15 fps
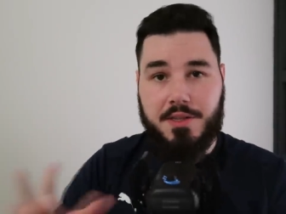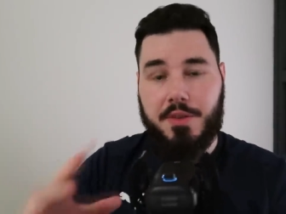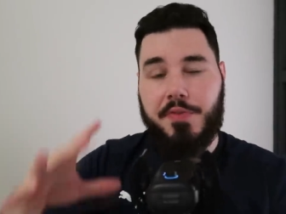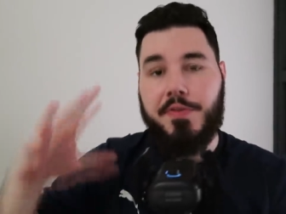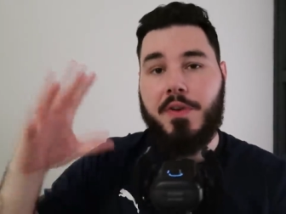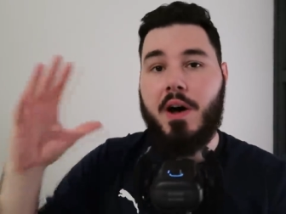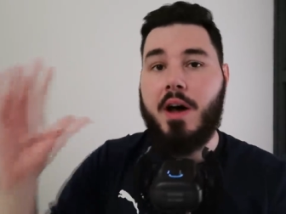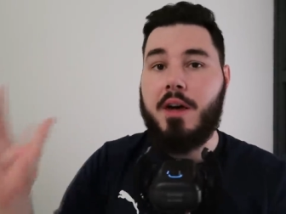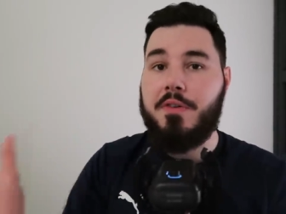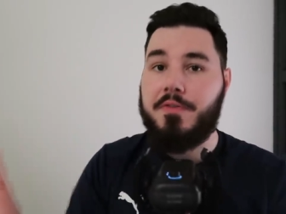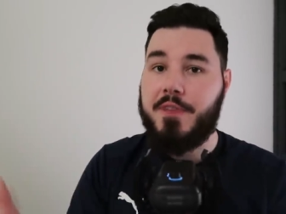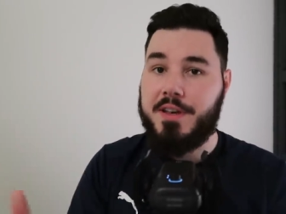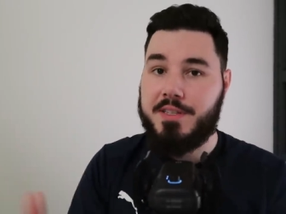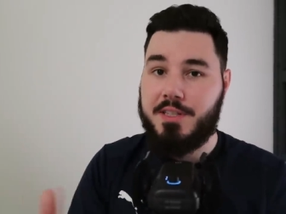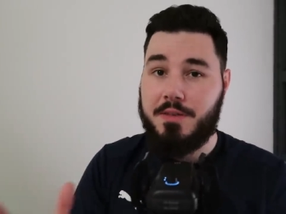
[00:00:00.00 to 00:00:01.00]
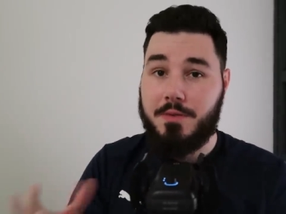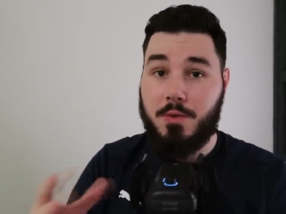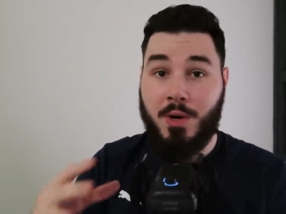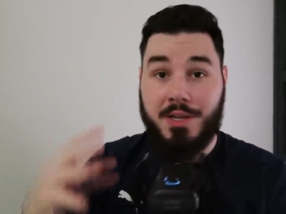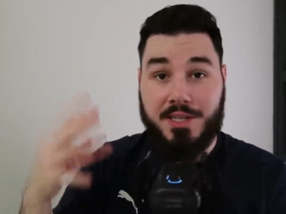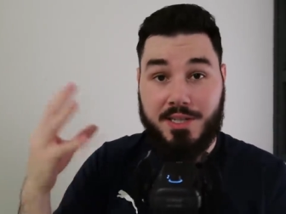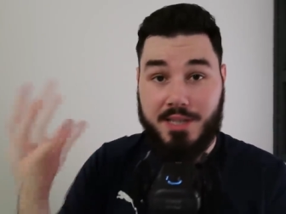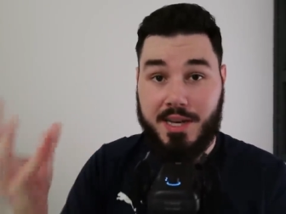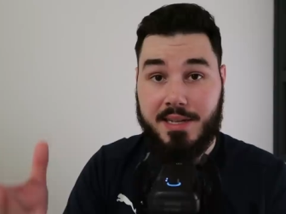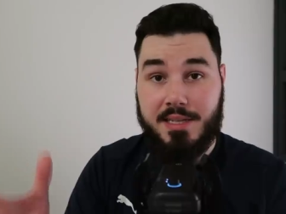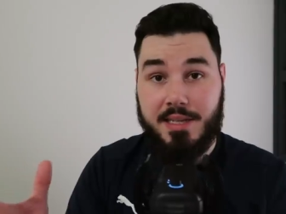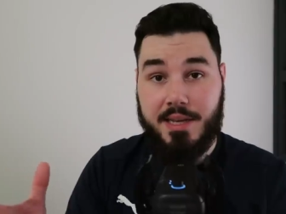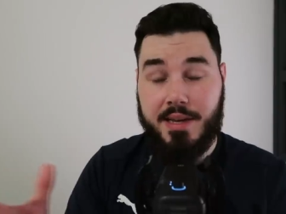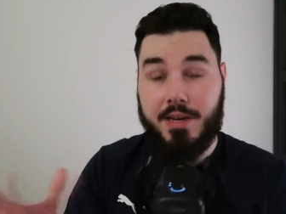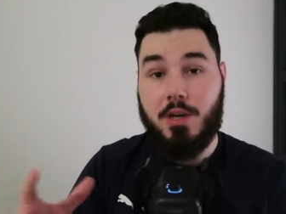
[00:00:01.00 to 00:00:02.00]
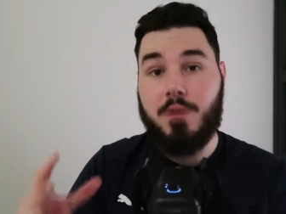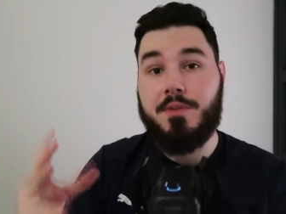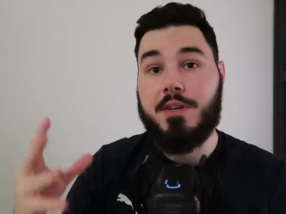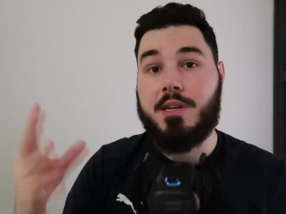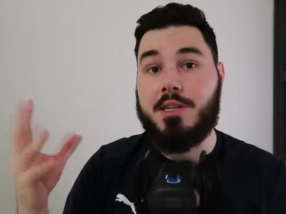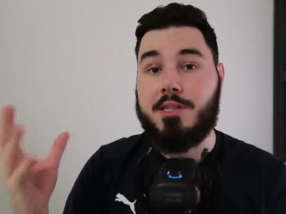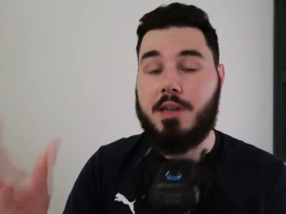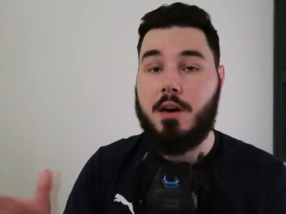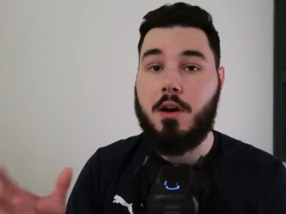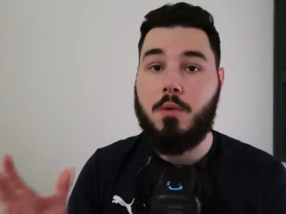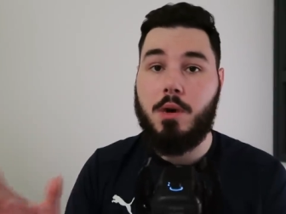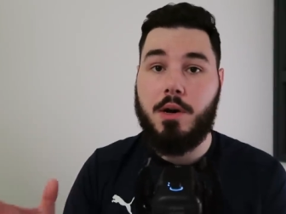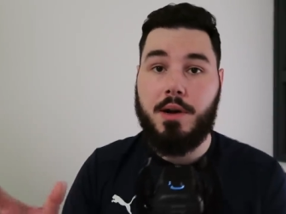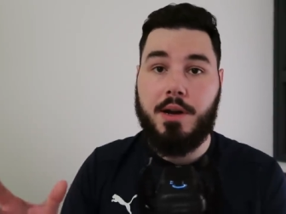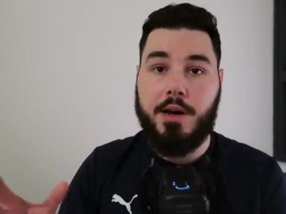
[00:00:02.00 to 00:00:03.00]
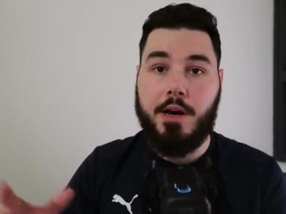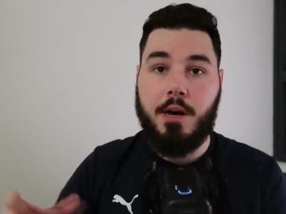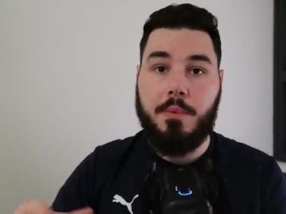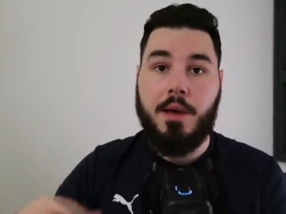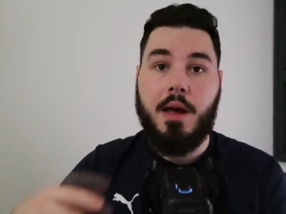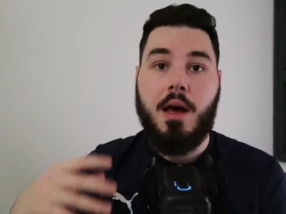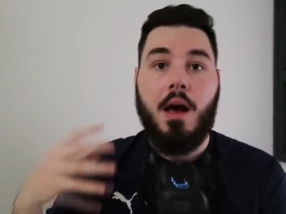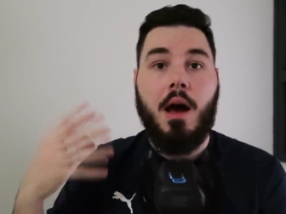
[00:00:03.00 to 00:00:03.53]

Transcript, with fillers: the Fyre Festival aesthetic of the Qatar World Cup,